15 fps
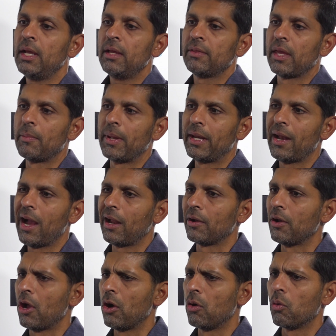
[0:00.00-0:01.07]
They may not
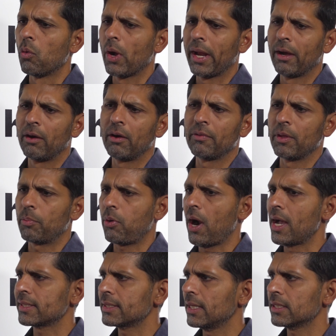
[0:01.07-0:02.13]
know where in the
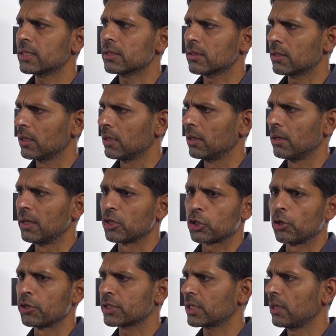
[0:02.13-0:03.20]
process the
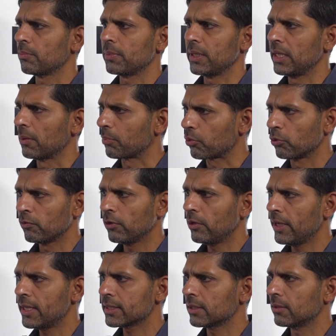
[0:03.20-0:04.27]
insurance company approval is,